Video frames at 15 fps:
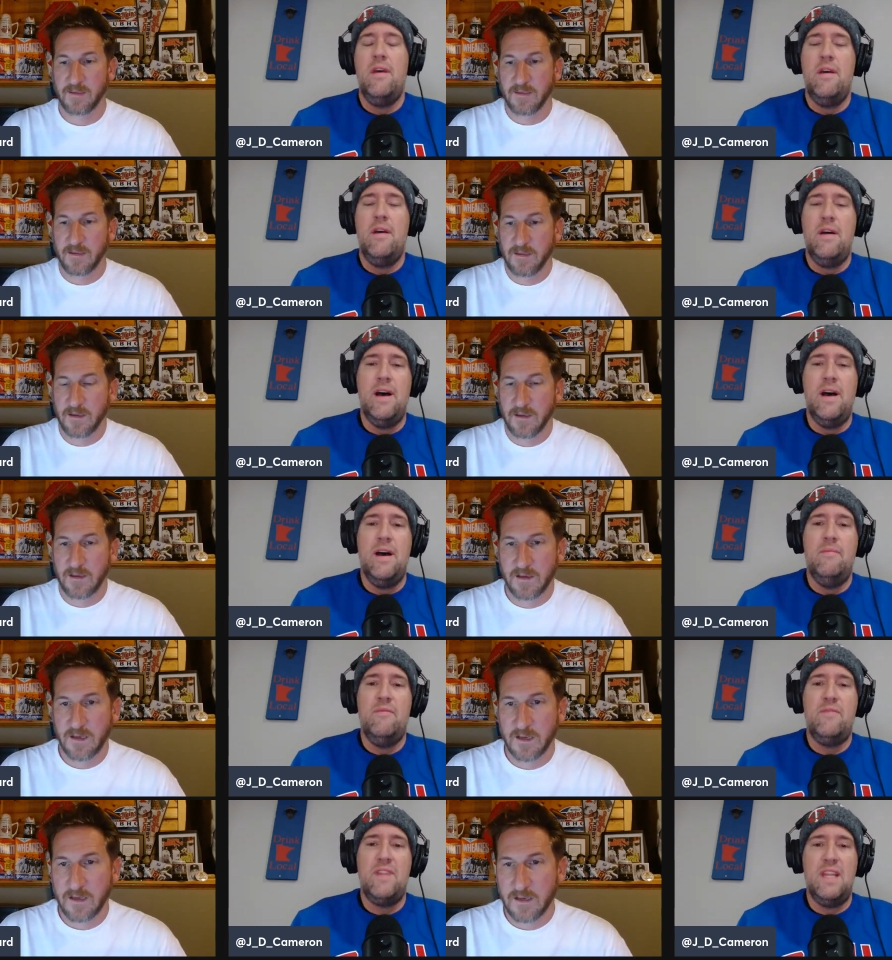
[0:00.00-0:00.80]

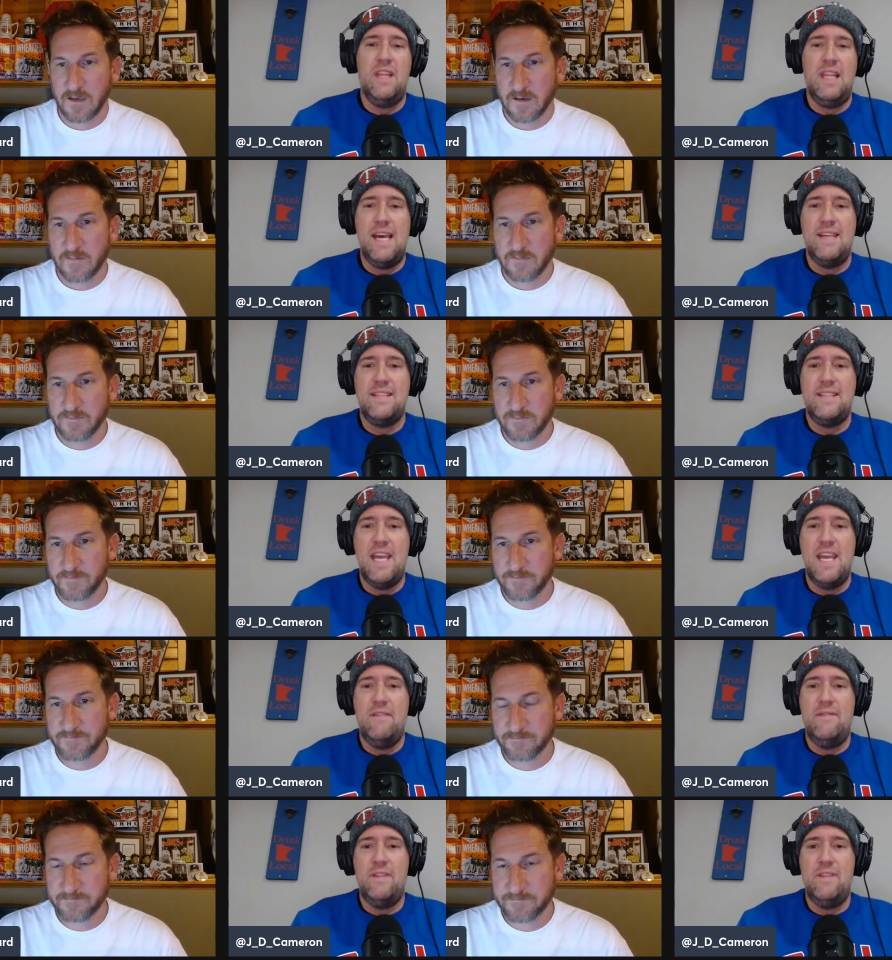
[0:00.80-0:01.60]
Speaker 1: um, for the last
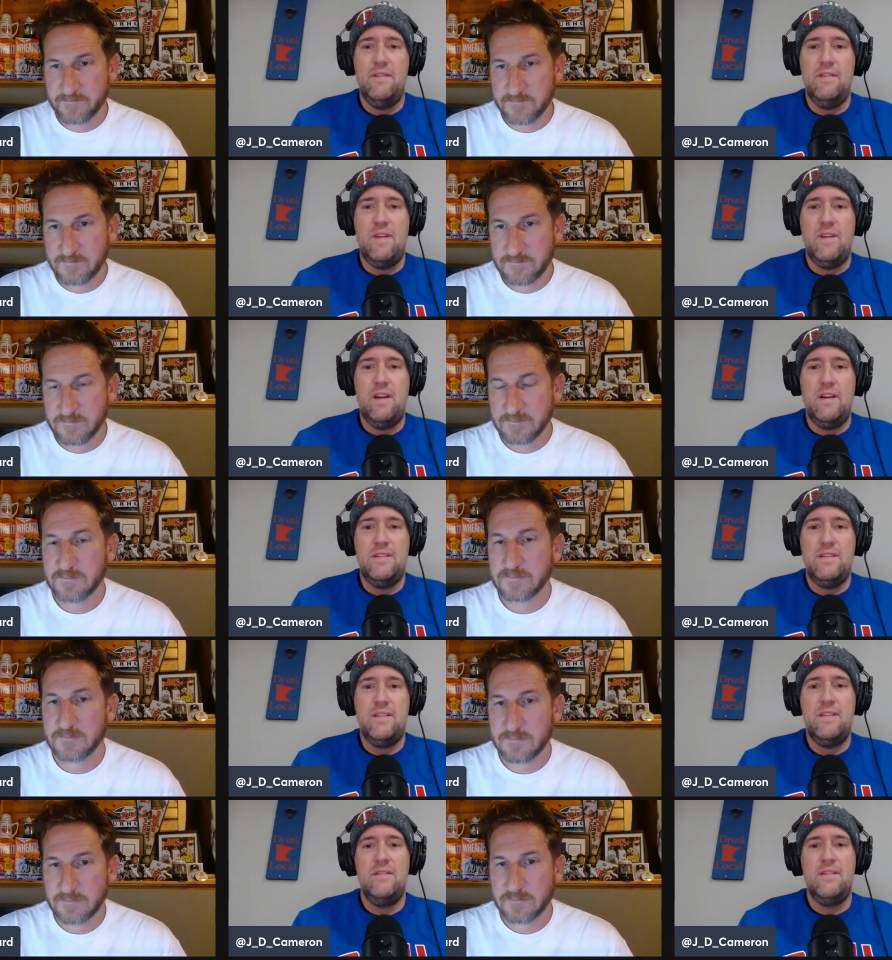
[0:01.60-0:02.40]
handful of
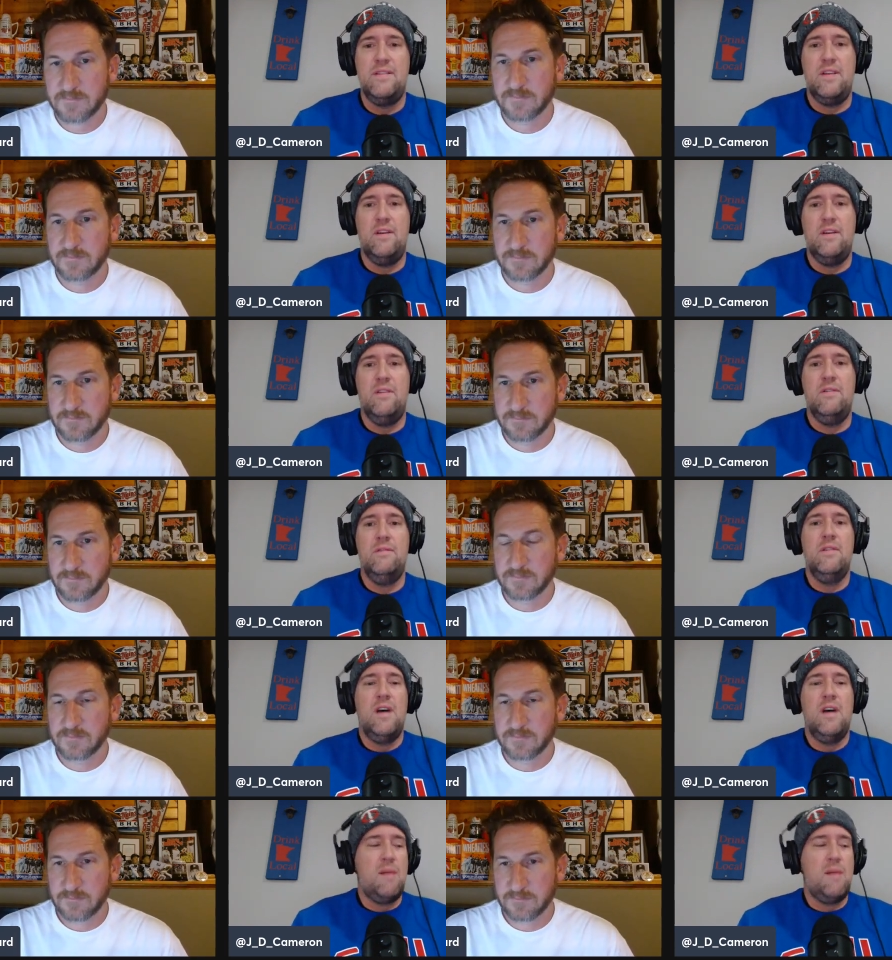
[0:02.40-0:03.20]
years. So
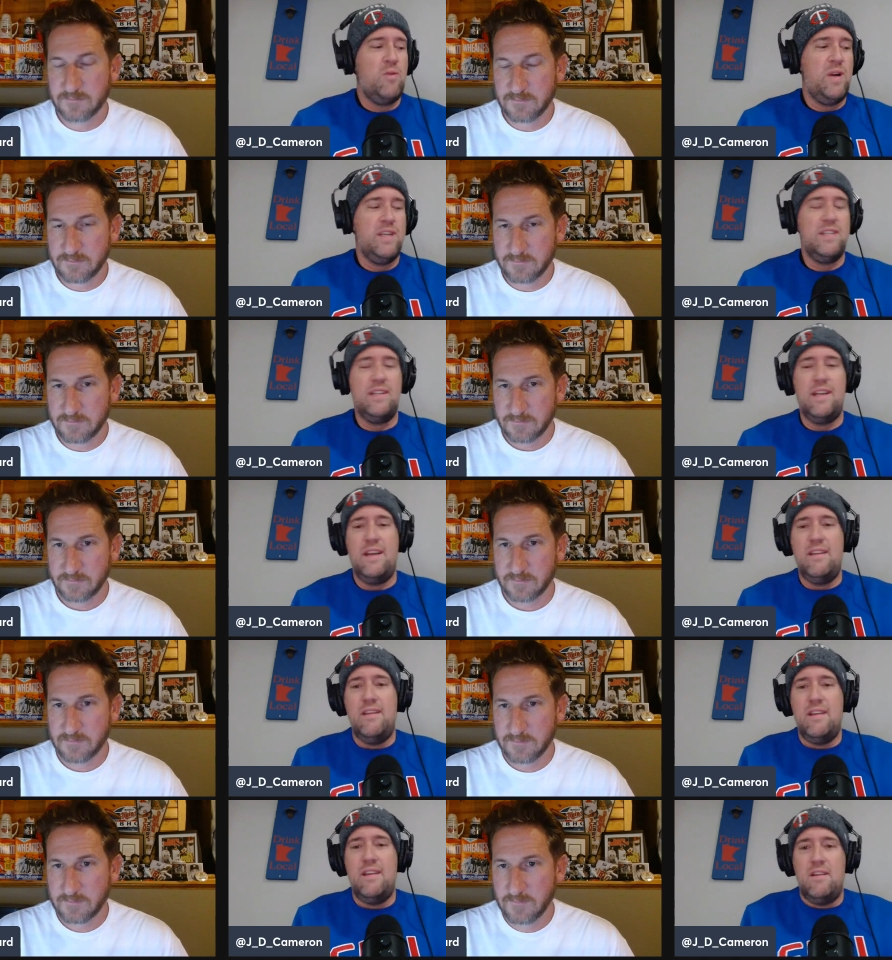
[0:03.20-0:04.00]
operationally,
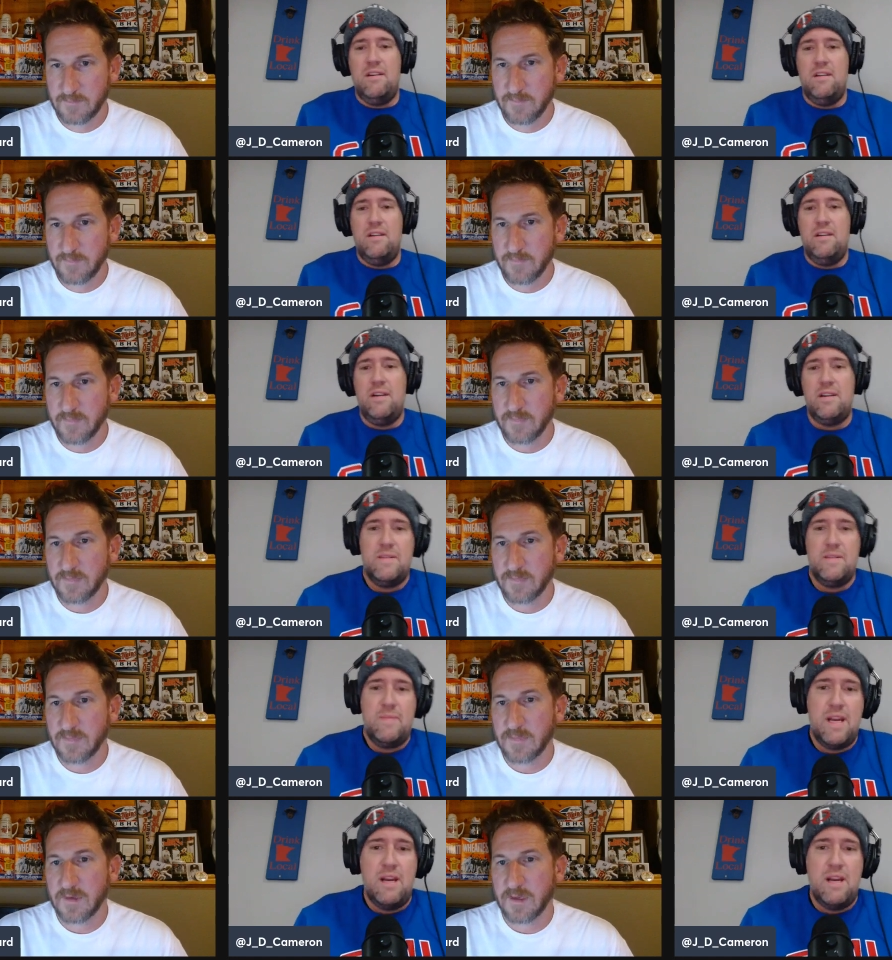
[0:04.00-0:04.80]
I think you're you're
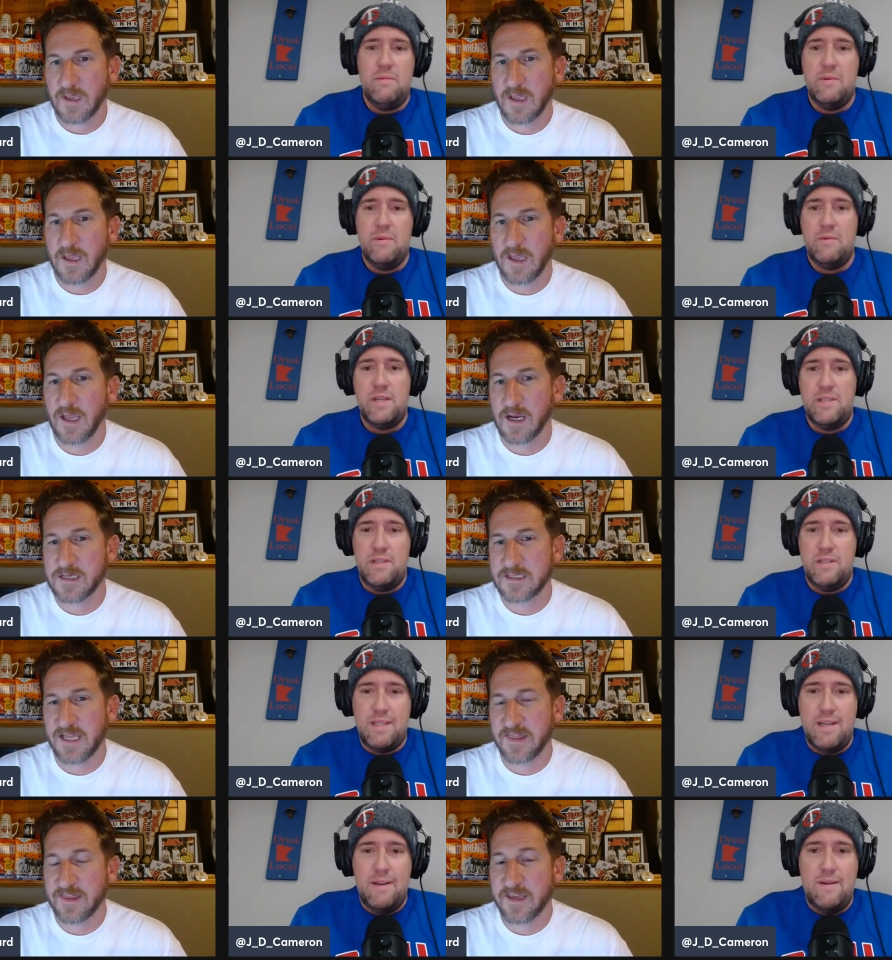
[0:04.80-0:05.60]
spot on with what you're
Speaker 2: saying.
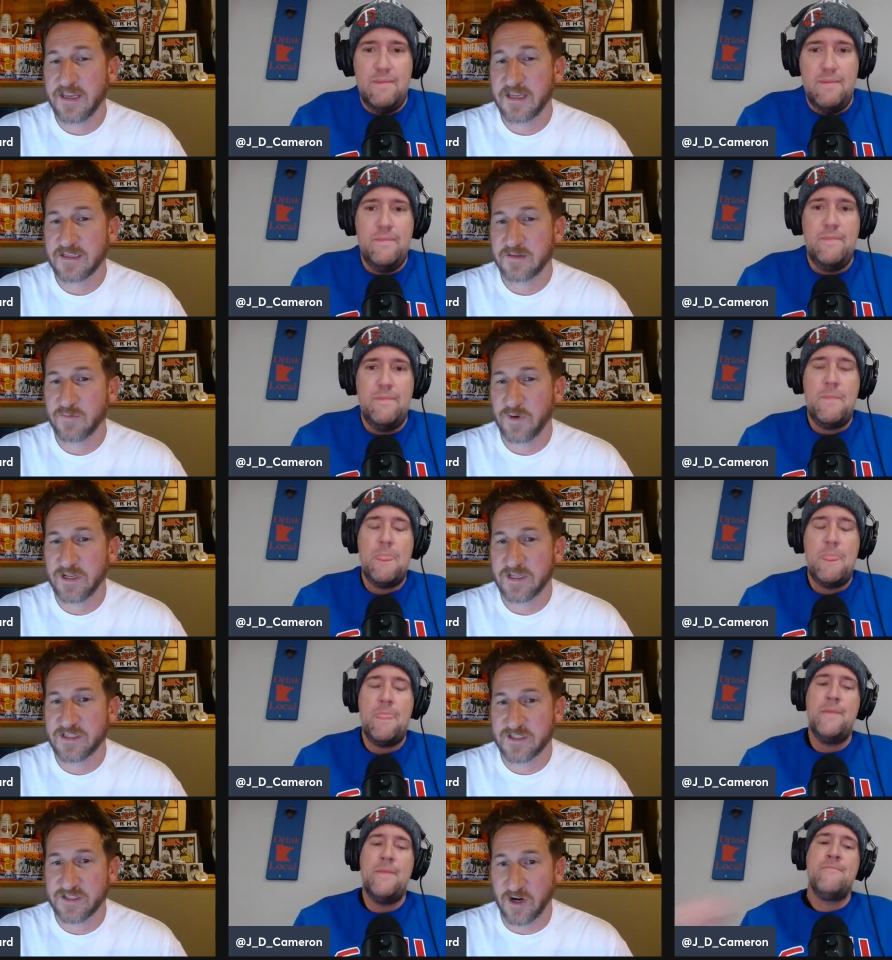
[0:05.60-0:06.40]
Because I think it
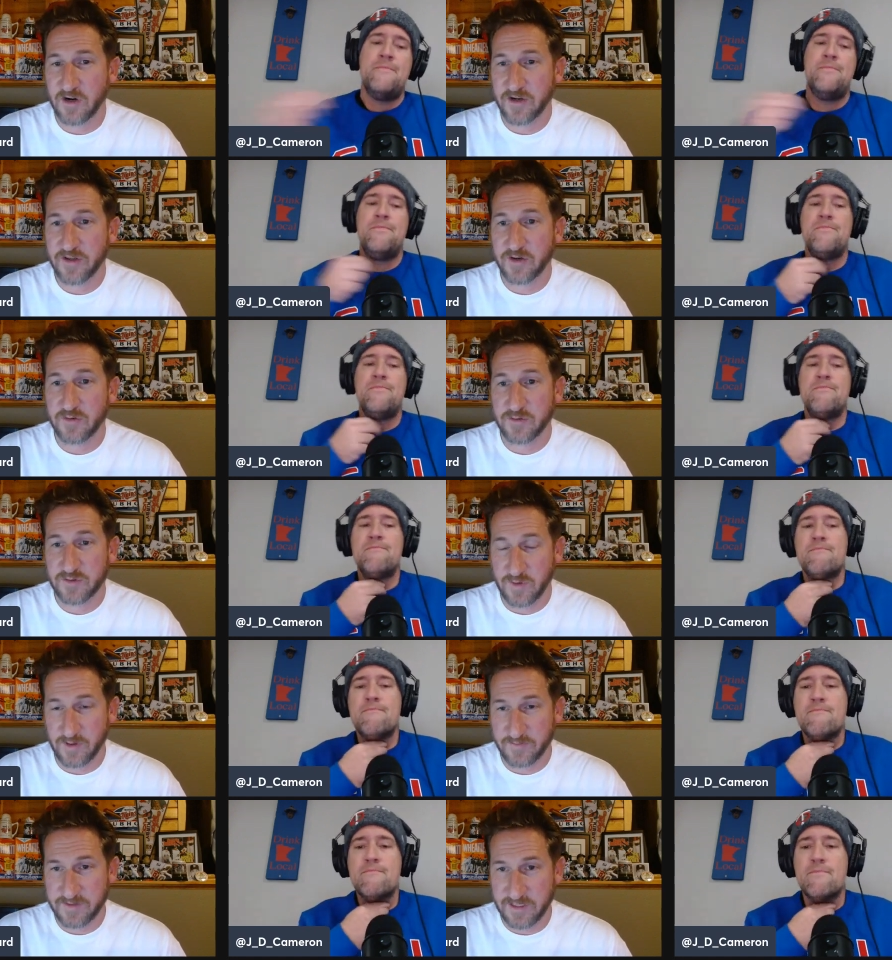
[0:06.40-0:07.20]
when it started, there
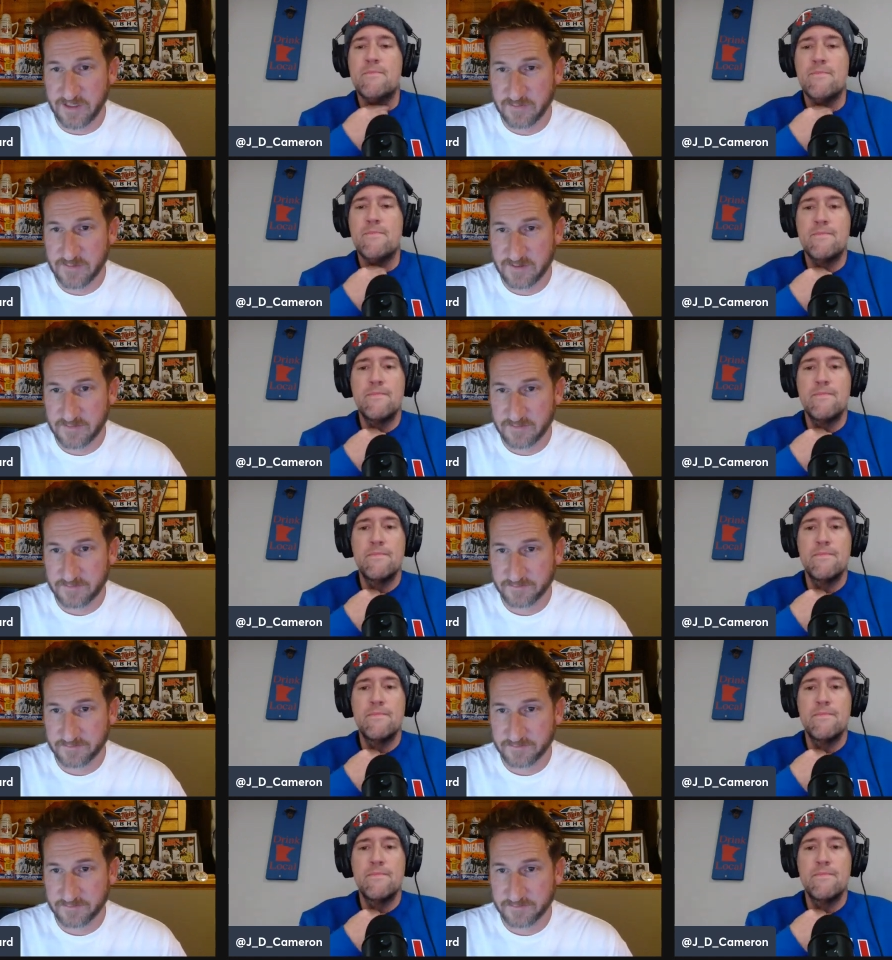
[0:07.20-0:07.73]
was twelve teams.